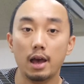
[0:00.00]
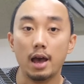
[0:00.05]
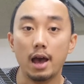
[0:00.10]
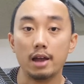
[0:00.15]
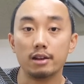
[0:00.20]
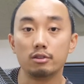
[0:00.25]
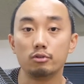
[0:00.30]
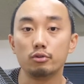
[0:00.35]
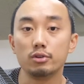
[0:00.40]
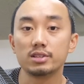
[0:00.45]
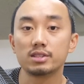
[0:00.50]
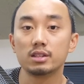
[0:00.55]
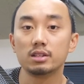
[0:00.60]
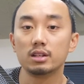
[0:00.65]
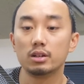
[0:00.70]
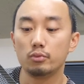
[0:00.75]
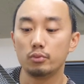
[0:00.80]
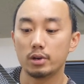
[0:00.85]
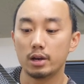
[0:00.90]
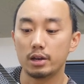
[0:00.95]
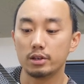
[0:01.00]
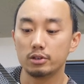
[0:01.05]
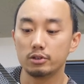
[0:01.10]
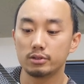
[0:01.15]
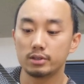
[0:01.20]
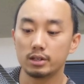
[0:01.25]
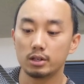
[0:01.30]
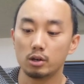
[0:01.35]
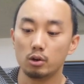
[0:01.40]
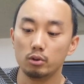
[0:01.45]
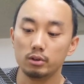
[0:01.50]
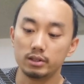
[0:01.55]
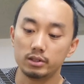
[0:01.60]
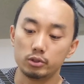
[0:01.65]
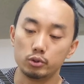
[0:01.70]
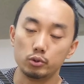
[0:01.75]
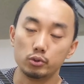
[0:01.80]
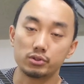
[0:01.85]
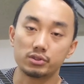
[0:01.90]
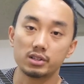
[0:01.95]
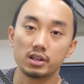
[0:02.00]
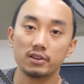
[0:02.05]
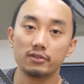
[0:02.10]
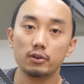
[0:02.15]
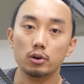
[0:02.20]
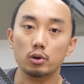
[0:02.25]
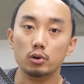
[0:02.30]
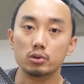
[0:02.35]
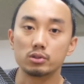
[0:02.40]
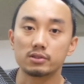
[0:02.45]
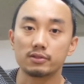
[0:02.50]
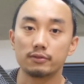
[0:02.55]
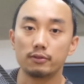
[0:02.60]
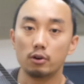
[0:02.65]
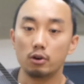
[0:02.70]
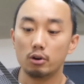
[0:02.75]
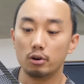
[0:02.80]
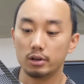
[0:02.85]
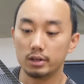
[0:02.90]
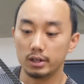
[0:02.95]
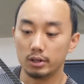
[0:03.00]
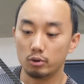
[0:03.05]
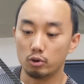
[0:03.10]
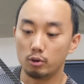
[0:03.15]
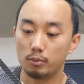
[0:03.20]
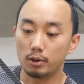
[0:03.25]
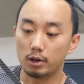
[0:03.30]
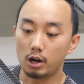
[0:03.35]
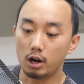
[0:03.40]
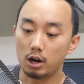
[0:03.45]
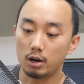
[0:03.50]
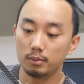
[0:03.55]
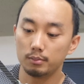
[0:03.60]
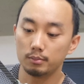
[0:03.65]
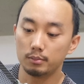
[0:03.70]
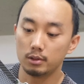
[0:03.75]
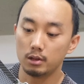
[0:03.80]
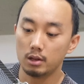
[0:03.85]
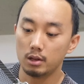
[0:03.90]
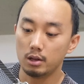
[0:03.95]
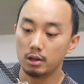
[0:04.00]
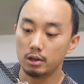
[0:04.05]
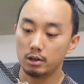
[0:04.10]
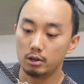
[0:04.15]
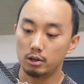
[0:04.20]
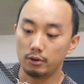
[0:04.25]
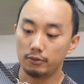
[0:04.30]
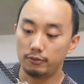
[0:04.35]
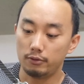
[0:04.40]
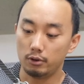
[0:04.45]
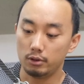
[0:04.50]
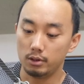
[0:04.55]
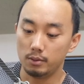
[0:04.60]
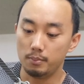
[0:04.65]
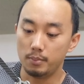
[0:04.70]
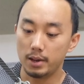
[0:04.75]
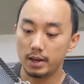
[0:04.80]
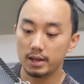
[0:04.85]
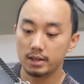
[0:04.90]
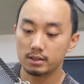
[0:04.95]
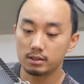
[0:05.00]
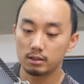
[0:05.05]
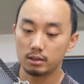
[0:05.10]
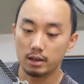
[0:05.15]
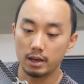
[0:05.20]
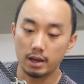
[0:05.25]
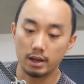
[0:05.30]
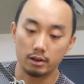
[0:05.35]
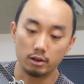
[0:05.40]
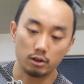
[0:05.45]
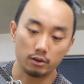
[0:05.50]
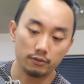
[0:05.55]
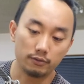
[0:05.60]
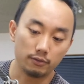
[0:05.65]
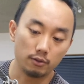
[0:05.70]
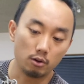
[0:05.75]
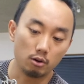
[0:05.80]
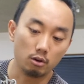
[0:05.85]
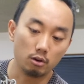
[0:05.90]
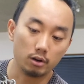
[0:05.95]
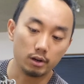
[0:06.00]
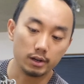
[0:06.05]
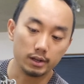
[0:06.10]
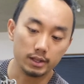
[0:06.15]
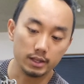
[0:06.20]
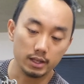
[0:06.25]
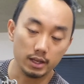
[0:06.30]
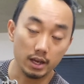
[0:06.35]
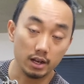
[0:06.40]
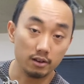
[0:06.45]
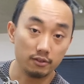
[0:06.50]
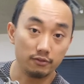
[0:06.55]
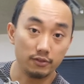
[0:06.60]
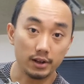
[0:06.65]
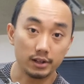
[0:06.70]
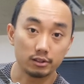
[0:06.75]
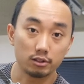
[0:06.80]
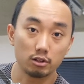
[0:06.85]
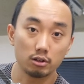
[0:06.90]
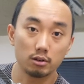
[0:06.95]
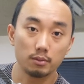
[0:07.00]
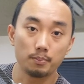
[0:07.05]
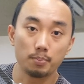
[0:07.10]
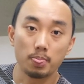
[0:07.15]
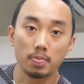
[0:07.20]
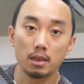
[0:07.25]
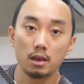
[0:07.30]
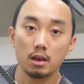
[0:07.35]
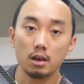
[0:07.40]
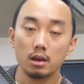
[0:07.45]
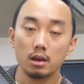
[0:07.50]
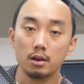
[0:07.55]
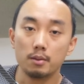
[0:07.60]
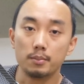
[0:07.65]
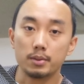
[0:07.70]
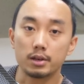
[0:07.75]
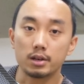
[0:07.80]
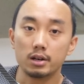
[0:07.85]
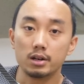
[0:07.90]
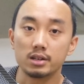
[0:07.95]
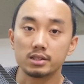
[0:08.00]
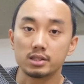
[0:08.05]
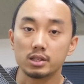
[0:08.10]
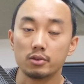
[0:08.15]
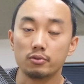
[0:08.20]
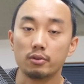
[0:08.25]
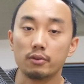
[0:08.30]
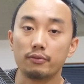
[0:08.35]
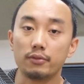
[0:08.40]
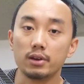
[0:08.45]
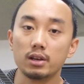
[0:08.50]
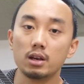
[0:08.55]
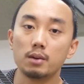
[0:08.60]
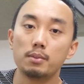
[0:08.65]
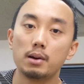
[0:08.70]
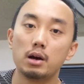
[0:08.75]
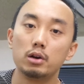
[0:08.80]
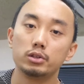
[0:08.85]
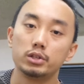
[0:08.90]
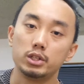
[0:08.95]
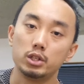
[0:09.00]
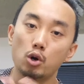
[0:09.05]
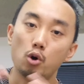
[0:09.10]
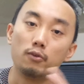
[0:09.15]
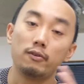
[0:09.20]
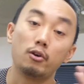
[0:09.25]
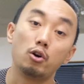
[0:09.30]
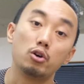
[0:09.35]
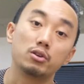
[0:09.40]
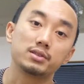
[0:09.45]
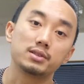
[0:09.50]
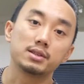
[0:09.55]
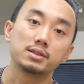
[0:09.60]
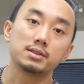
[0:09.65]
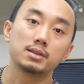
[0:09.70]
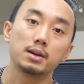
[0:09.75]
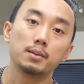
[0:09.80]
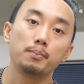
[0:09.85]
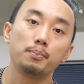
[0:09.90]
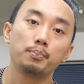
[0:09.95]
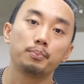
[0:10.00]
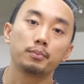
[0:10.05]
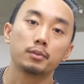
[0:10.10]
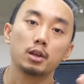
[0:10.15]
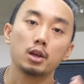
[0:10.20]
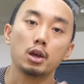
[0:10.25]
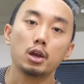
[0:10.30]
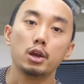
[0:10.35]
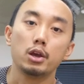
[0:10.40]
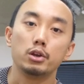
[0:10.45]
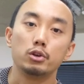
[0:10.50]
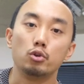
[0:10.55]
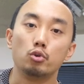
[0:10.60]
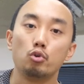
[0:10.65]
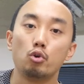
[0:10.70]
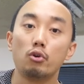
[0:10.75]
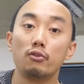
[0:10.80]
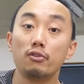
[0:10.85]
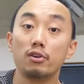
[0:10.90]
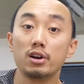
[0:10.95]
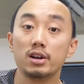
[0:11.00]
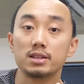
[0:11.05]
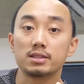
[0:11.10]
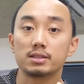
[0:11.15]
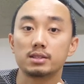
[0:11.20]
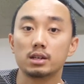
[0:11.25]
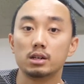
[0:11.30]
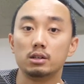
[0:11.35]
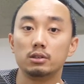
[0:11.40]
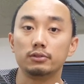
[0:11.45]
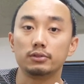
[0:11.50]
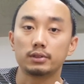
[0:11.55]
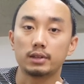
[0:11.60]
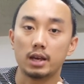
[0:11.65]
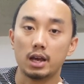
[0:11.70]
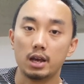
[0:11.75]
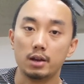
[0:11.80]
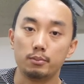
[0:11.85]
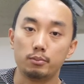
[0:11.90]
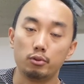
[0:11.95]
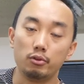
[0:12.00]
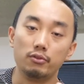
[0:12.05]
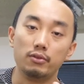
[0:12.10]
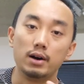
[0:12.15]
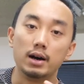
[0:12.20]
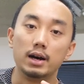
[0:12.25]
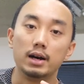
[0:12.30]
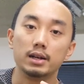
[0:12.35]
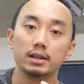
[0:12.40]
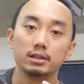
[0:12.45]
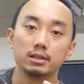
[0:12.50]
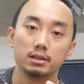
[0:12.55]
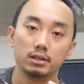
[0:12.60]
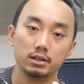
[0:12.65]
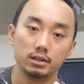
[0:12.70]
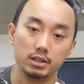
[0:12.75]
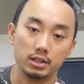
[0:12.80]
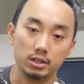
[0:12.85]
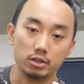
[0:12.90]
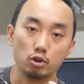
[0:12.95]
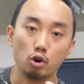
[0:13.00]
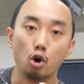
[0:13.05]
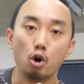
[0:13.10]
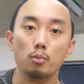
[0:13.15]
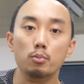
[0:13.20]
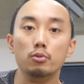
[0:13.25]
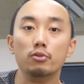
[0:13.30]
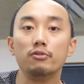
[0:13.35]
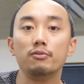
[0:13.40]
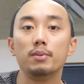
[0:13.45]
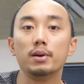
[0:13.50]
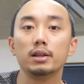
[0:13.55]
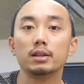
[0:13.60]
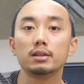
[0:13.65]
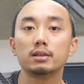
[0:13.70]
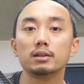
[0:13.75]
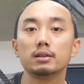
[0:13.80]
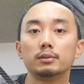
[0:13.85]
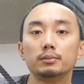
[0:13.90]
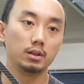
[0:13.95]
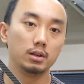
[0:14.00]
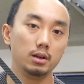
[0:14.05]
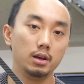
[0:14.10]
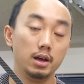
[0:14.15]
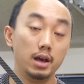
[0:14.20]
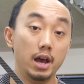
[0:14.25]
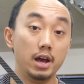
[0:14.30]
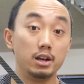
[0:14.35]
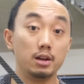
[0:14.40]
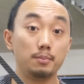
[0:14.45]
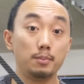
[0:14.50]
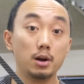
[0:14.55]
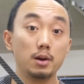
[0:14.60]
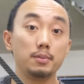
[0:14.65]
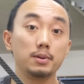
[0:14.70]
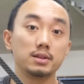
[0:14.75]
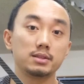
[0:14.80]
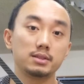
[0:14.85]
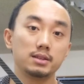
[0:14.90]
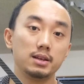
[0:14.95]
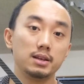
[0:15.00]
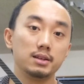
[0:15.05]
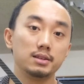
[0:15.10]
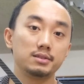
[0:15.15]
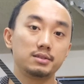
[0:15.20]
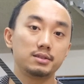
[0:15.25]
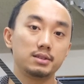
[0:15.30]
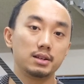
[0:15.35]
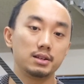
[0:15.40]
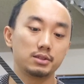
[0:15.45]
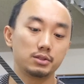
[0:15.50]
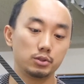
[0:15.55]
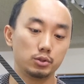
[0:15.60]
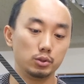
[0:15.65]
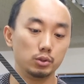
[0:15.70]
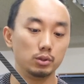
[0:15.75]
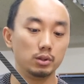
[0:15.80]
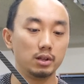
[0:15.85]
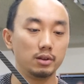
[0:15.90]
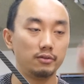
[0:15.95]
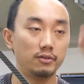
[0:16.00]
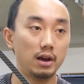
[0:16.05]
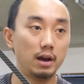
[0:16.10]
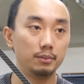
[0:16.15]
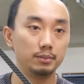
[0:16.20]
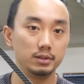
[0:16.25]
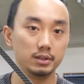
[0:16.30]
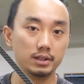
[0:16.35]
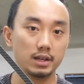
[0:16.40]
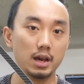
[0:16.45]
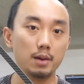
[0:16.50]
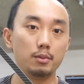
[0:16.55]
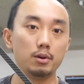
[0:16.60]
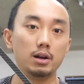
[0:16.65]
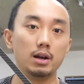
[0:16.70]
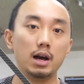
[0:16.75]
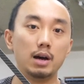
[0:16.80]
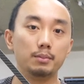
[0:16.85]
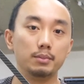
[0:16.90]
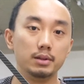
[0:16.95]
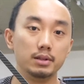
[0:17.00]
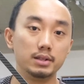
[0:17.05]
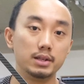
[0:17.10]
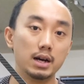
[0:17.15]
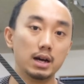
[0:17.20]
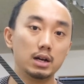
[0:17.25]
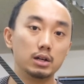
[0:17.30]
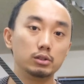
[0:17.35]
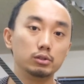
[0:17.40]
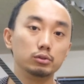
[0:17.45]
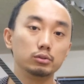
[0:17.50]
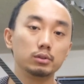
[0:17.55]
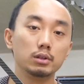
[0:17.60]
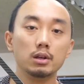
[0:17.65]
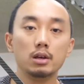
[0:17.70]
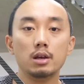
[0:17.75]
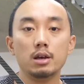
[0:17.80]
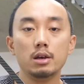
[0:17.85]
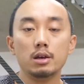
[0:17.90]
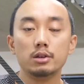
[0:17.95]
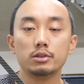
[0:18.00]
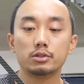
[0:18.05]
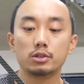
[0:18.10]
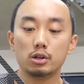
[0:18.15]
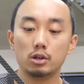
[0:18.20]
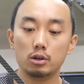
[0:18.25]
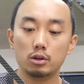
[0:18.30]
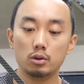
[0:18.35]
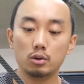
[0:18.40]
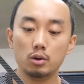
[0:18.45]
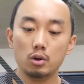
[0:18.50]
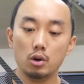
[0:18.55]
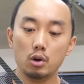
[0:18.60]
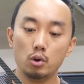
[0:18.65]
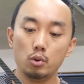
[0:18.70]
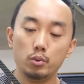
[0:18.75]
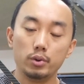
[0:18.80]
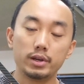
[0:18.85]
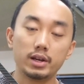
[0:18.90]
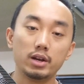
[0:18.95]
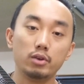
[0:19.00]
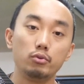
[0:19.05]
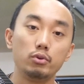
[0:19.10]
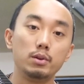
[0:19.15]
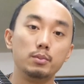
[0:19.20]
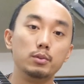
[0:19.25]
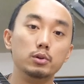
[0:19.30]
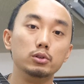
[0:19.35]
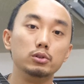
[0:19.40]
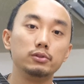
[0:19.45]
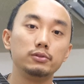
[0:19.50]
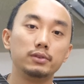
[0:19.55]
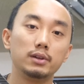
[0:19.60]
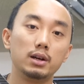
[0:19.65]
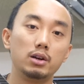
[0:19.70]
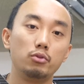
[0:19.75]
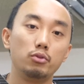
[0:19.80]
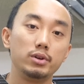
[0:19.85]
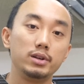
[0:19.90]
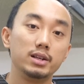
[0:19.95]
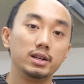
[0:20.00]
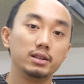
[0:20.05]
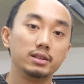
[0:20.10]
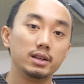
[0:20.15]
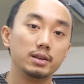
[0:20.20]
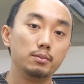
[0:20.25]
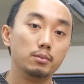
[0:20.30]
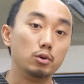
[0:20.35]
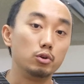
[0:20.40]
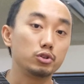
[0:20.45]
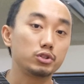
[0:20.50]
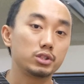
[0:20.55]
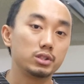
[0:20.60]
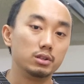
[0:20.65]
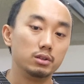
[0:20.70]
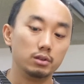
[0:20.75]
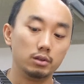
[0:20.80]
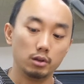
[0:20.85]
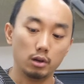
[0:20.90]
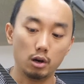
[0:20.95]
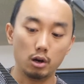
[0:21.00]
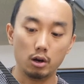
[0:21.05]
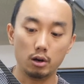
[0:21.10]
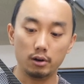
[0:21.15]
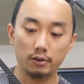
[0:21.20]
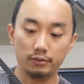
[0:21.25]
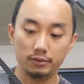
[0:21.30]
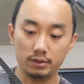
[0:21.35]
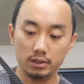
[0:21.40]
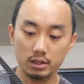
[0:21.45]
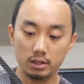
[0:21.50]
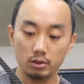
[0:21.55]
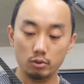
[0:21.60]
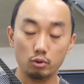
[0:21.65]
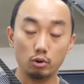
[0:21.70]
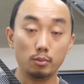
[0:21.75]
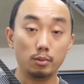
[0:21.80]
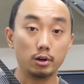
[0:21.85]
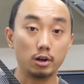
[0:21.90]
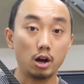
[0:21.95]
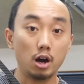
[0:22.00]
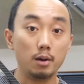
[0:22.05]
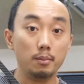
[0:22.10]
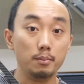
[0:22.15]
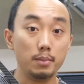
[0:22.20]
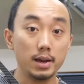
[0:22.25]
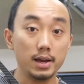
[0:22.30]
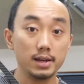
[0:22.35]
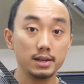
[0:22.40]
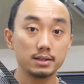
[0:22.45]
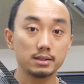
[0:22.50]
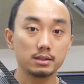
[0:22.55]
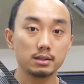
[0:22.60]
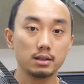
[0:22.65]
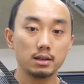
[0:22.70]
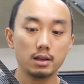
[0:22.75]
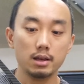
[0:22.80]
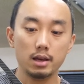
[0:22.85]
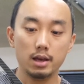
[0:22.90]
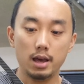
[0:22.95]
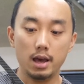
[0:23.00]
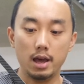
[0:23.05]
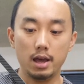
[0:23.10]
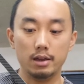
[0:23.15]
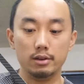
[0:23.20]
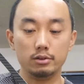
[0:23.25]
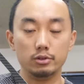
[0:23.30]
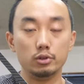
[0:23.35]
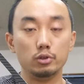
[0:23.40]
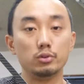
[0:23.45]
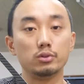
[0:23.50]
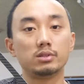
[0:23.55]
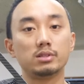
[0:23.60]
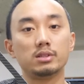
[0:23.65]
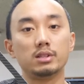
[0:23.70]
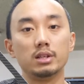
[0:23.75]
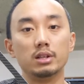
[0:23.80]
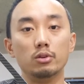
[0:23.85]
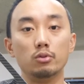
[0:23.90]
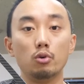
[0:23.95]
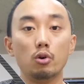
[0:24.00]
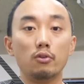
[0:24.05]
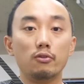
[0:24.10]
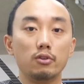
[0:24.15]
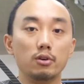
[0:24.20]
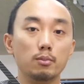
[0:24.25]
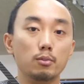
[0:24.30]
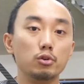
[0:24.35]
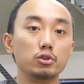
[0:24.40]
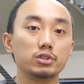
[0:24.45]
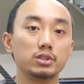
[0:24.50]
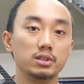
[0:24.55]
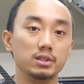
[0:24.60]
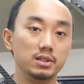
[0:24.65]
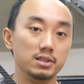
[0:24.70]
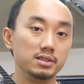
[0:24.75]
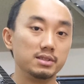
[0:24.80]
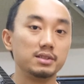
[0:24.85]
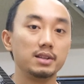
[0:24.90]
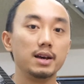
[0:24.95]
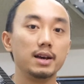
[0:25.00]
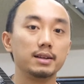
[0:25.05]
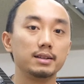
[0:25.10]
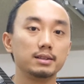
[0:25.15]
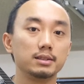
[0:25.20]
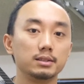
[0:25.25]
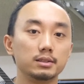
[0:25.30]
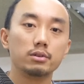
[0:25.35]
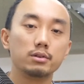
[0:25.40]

And the reason that we are using only two servos for the robot arm, not for the base and not for the end effector, because if you think about the overall system, the rover itself can provide the yaw movement, and the purpose is just to lift up the camera up and down, so we can remove a redundant motion of the robot arm base and use the rover motion instead.